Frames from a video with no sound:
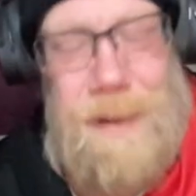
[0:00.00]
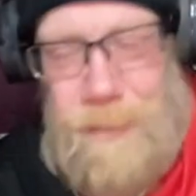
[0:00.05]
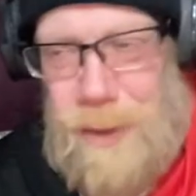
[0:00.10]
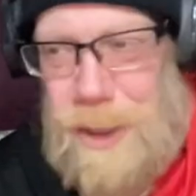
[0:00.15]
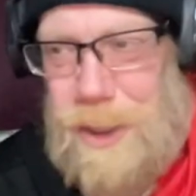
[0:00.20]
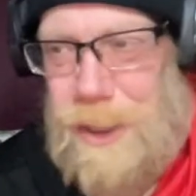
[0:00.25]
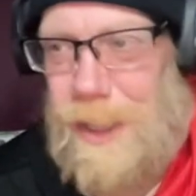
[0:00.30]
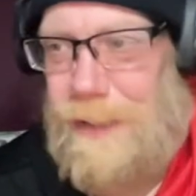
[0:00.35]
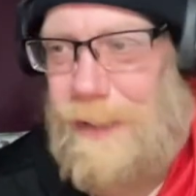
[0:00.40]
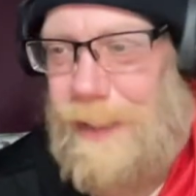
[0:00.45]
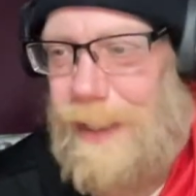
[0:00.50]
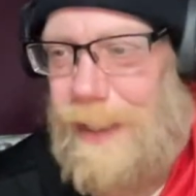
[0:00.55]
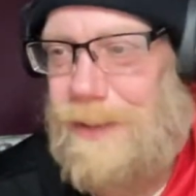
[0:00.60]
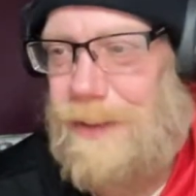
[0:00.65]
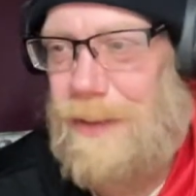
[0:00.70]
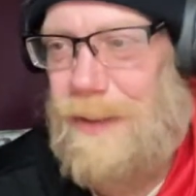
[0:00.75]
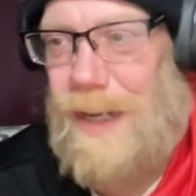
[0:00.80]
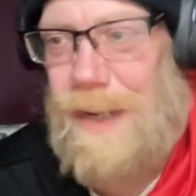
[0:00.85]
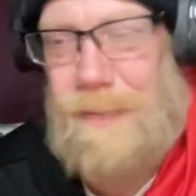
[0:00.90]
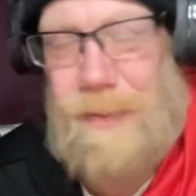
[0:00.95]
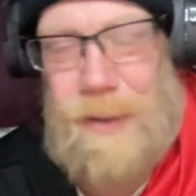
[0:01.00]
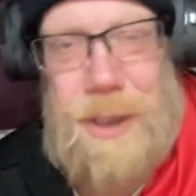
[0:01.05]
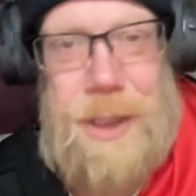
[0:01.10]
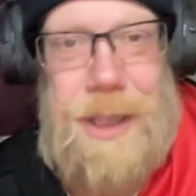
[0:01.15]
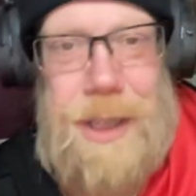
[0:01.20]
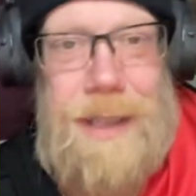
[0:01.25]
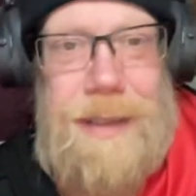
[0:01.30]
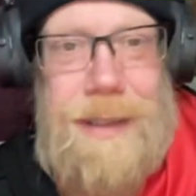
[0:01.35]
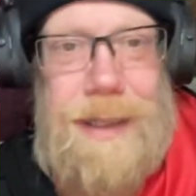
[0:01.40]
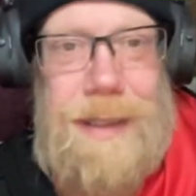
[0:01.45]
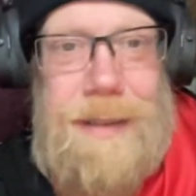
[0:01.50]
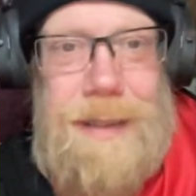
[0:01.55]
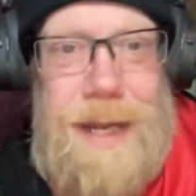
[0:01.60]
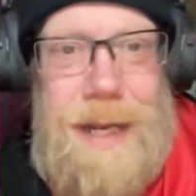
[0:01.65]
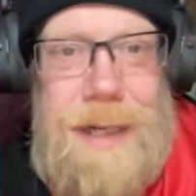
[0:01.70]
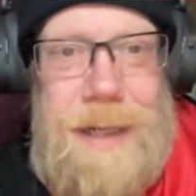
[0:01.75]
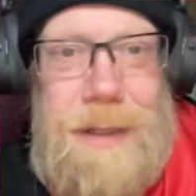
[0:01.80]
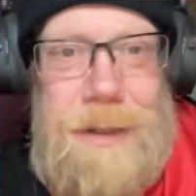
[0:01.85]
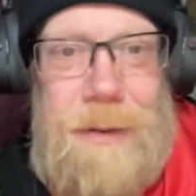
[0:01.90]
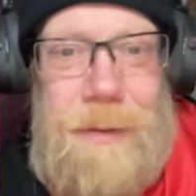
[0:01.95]
I appreciate that, sir. I appreciate that.
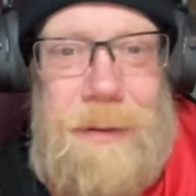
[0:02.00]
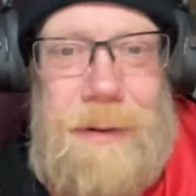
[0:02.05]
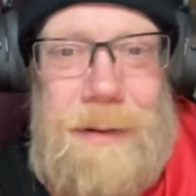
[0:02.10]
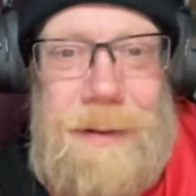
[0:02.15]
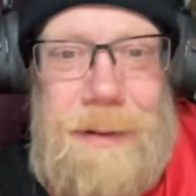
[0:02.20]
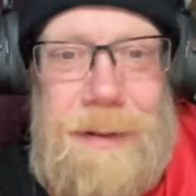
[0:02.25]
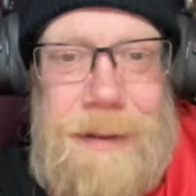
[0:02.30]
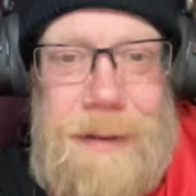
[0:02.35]
Thank you.